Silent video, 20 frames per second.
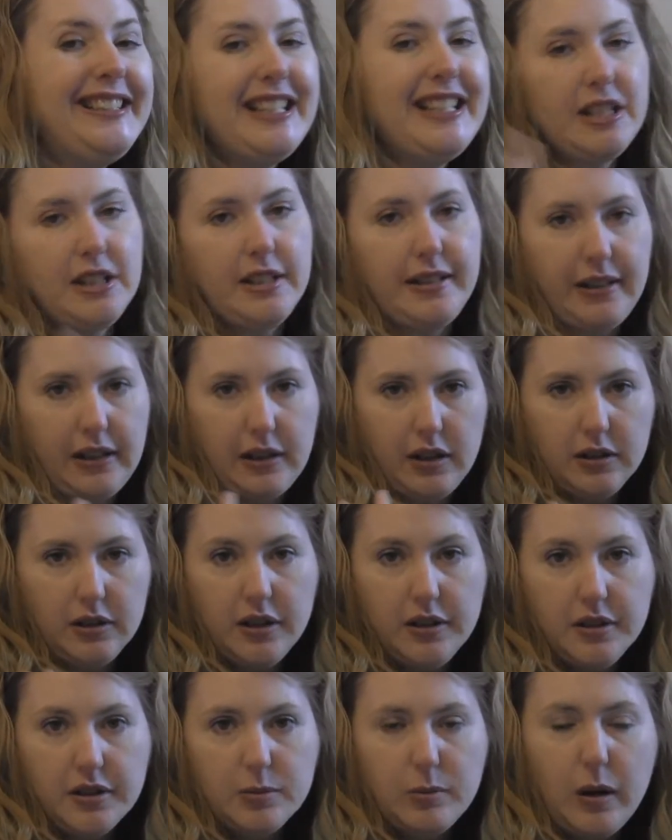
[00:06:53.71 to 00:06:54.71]
Is it a
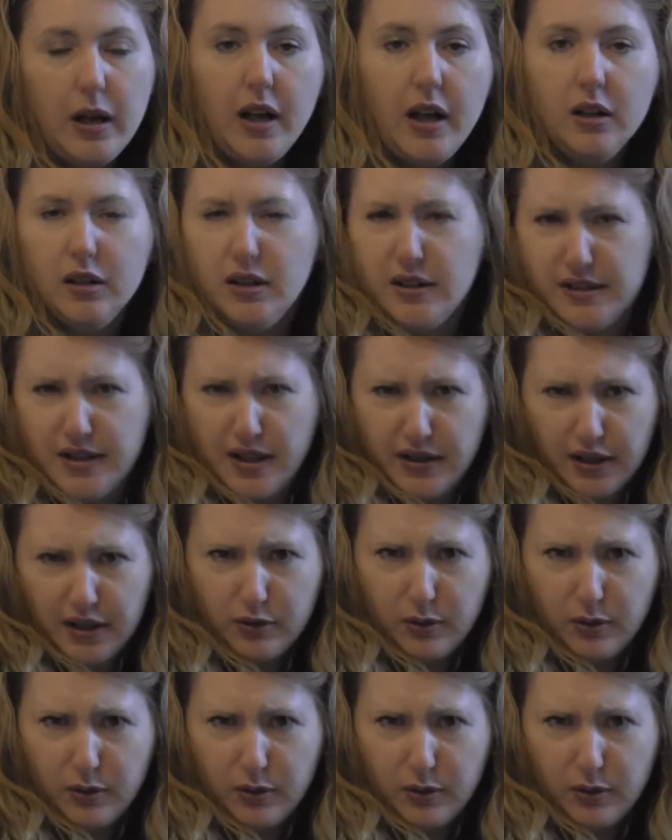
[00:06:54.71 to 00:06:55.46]
closed smile? Is it a